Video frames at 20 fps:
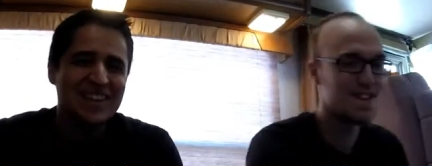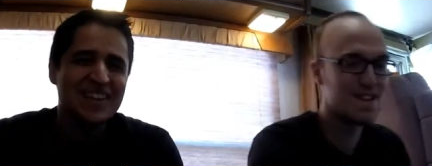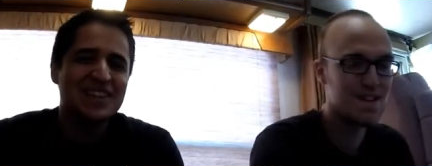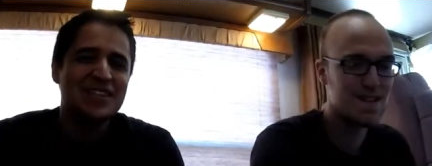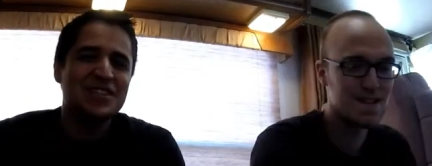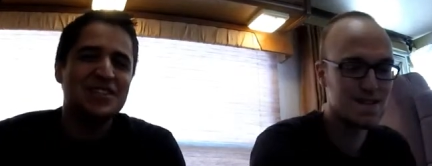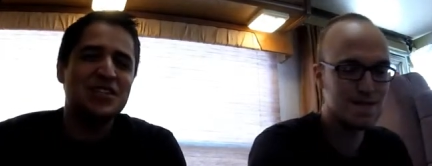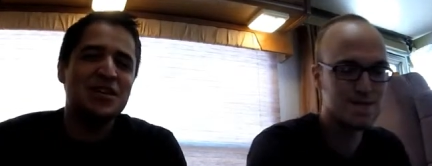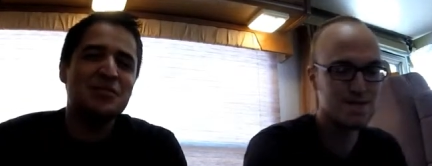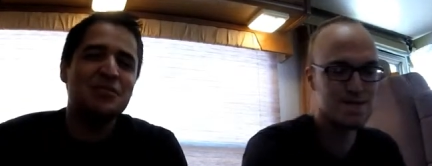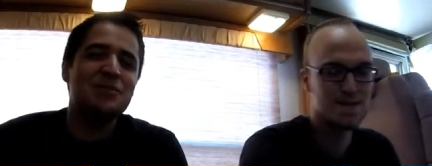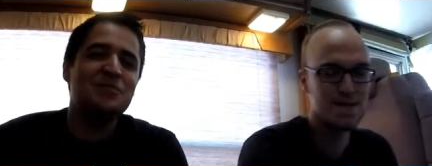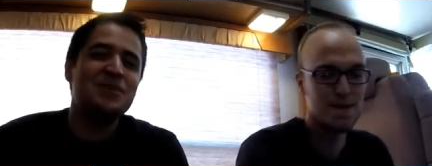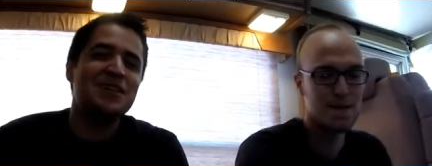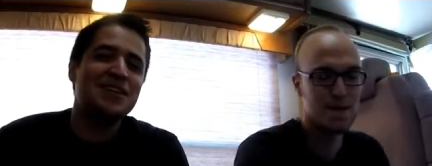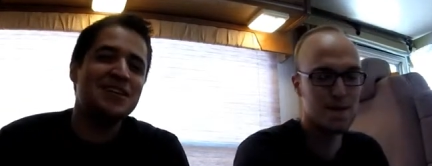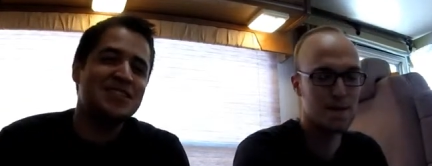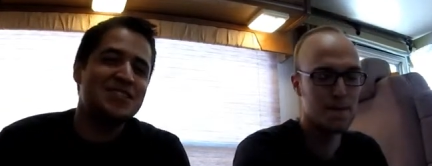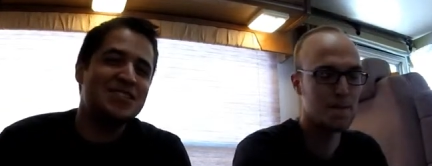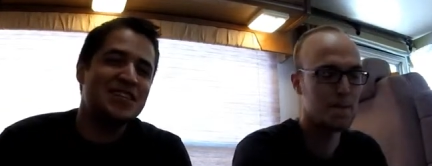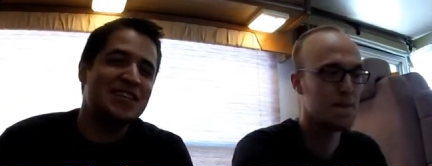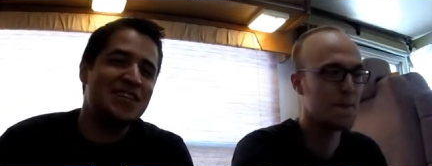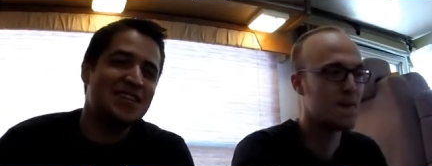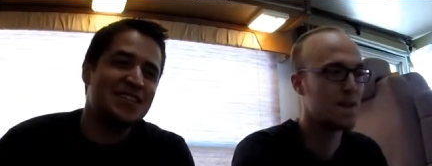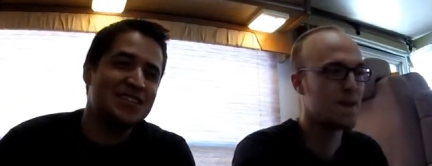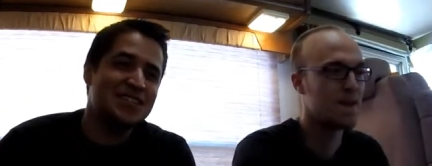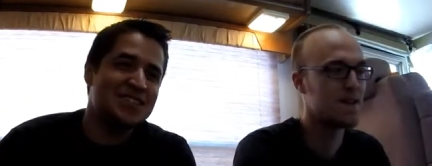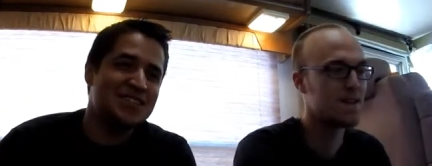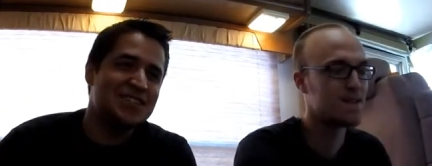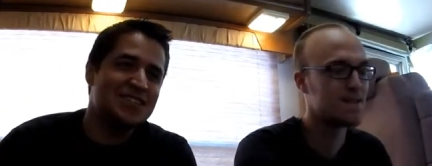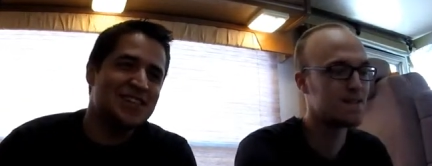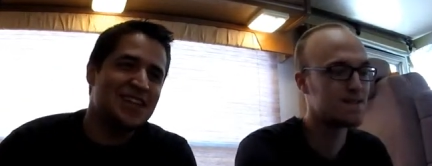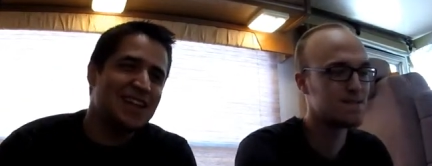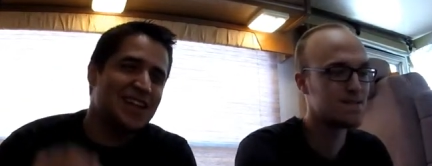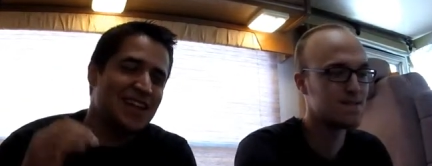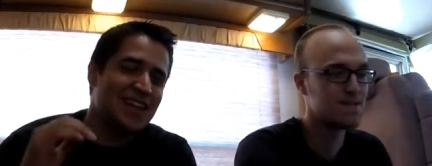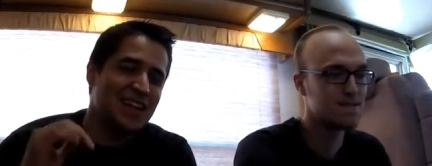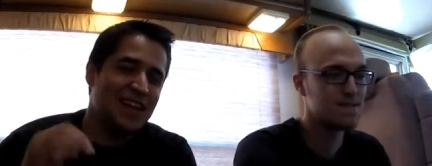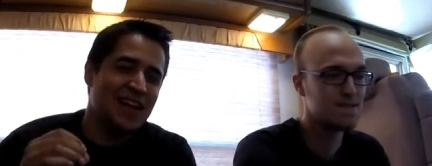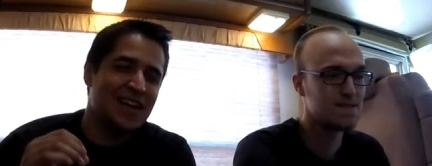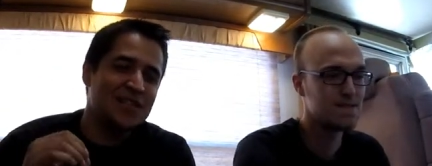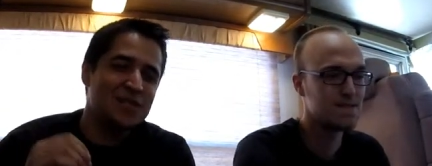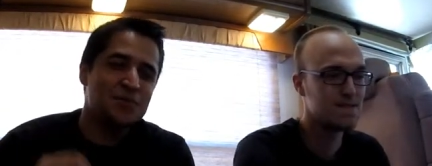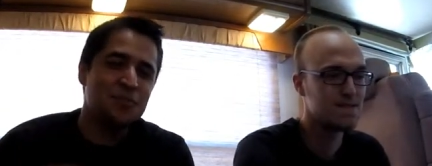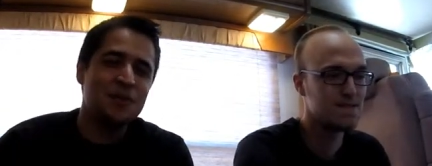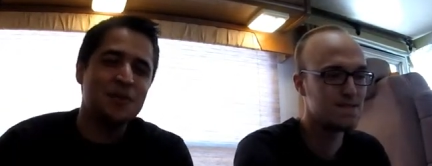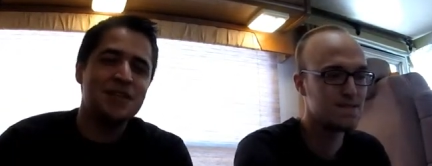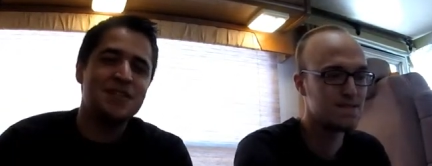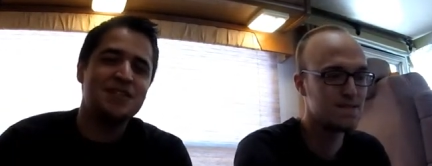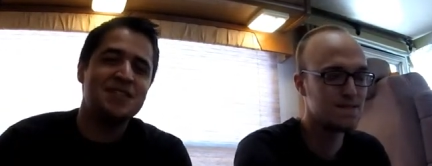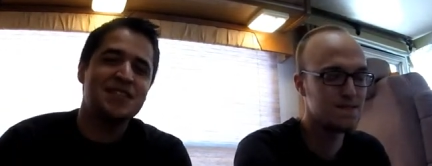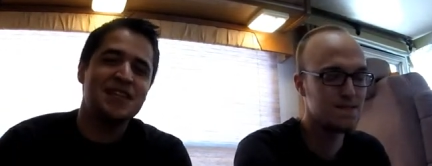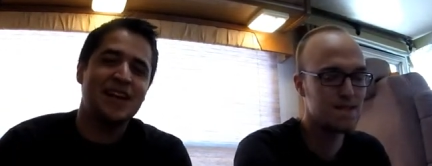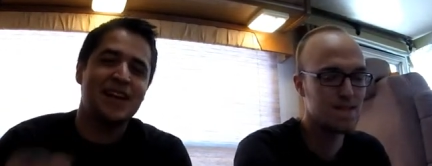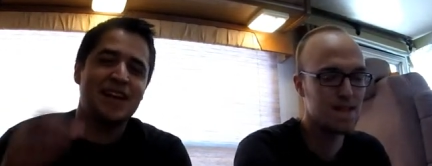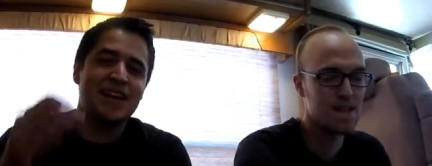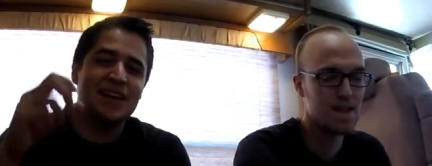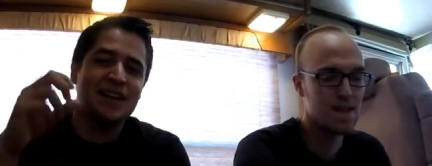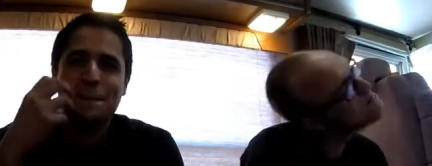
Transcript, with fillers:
Speaker 1: The Chubby Bunny Challenge. That's where you take